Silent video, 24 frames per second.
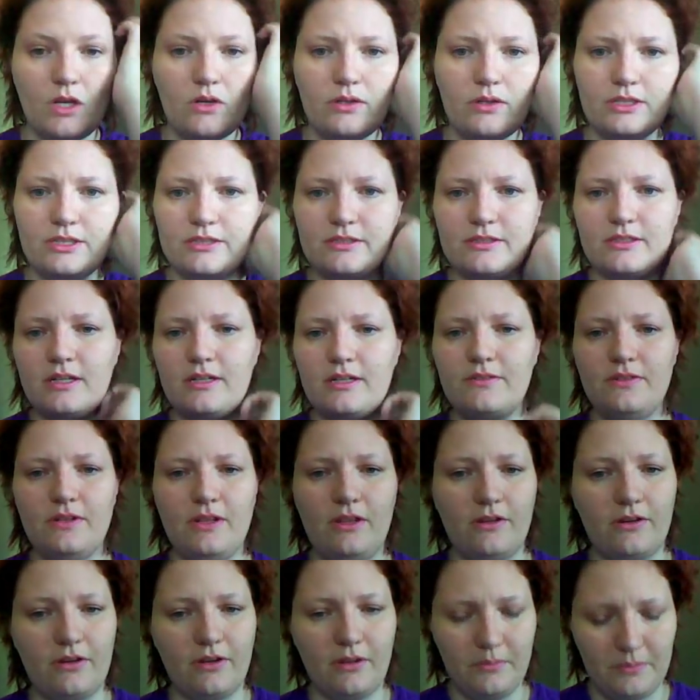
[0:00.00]
Oh, I just thought of
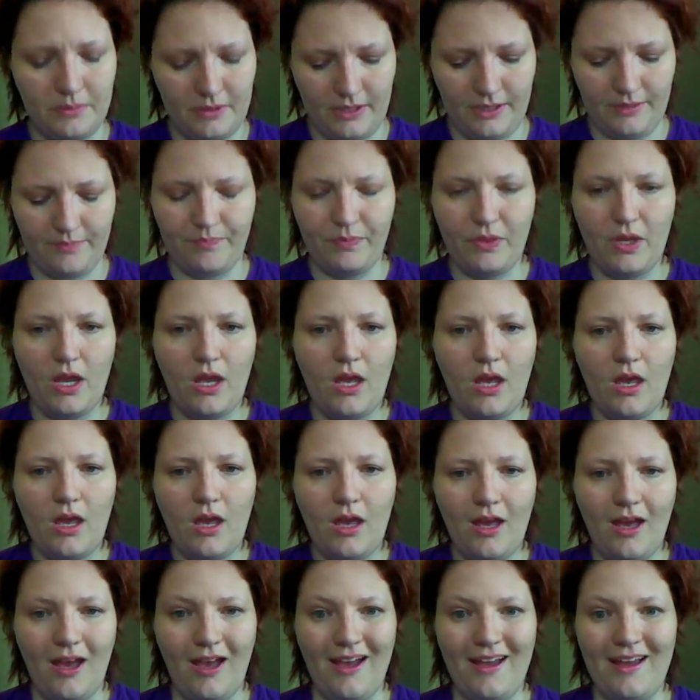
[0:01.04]
another company.
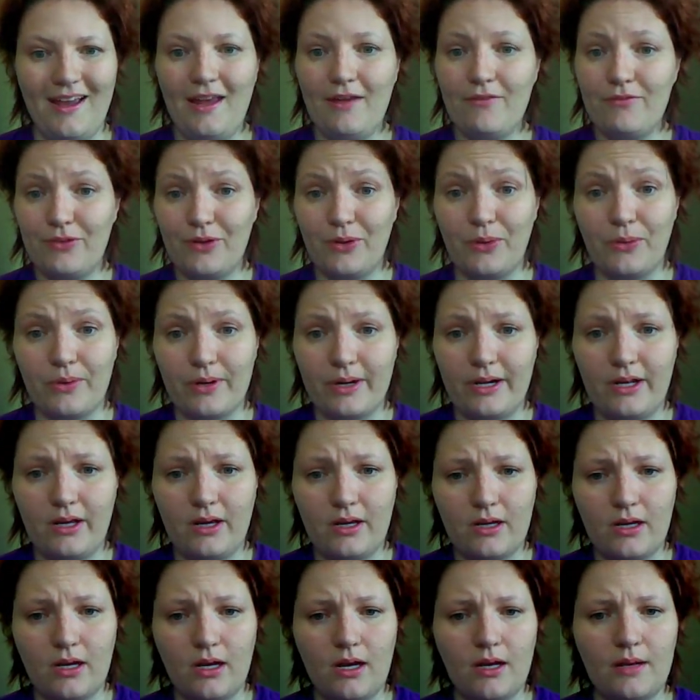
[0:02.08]
Uh,
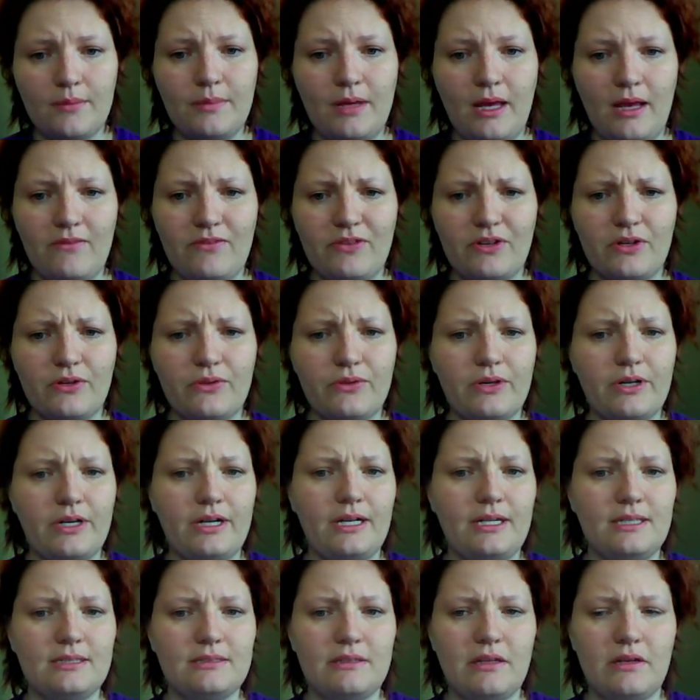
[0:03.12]
Amphigory.com.
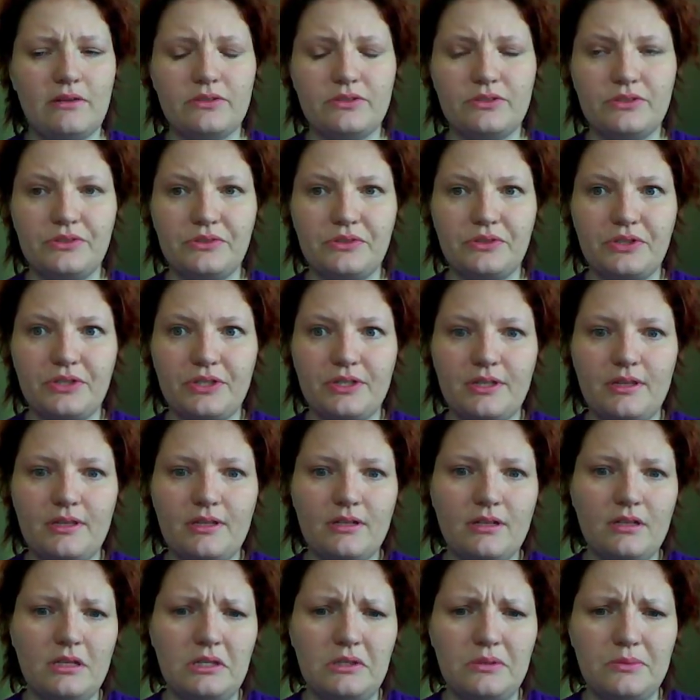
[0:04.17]
Amphigory is also good.
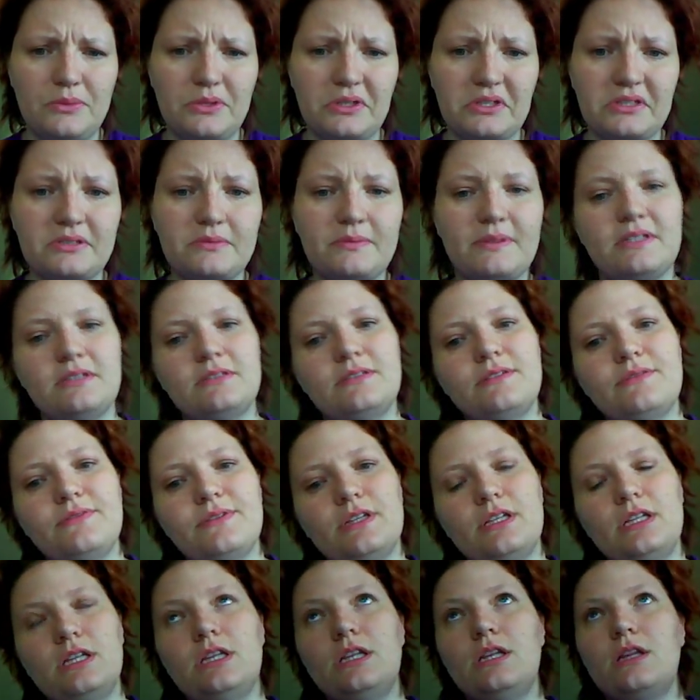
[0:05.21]
They're a little more expensive
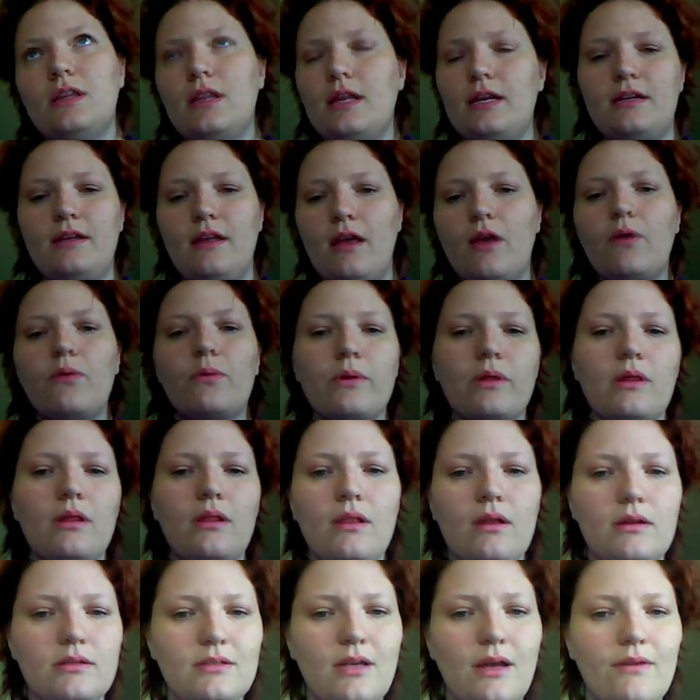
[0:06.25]
and they take a really
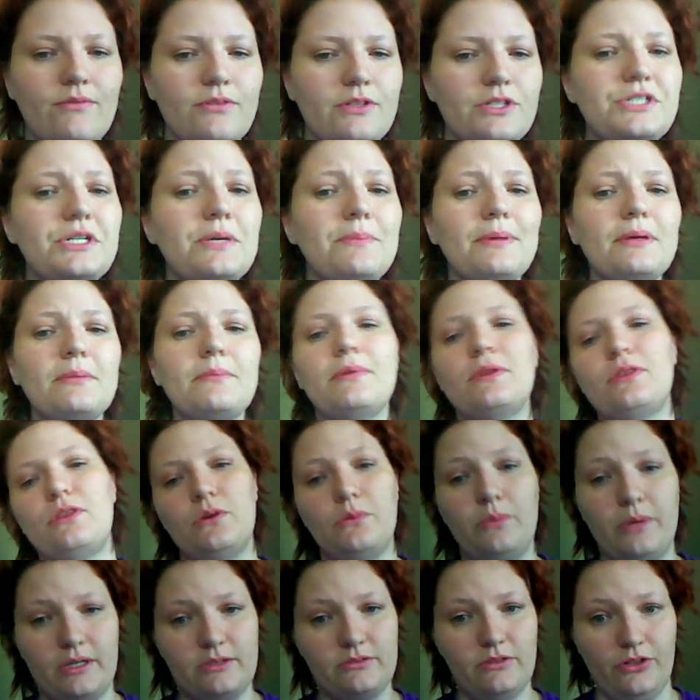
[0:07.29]
long time for shipping, but
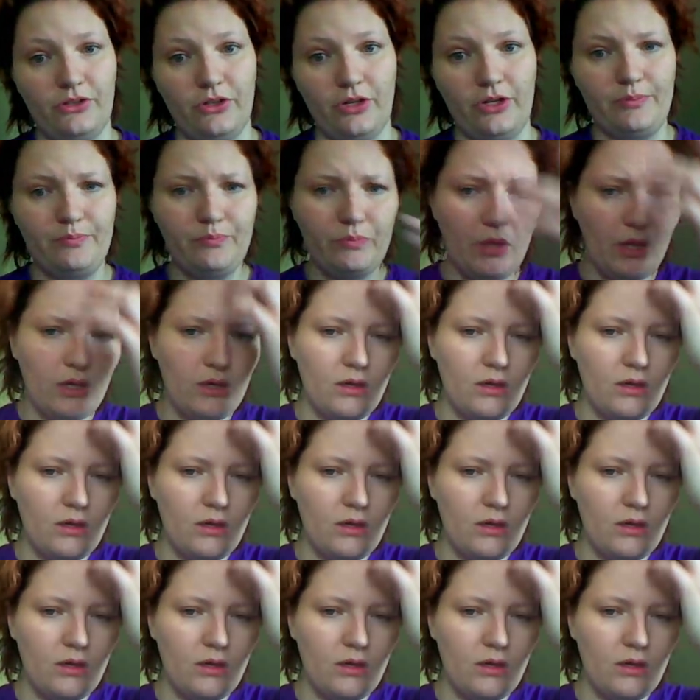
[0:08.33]
their wigs are good.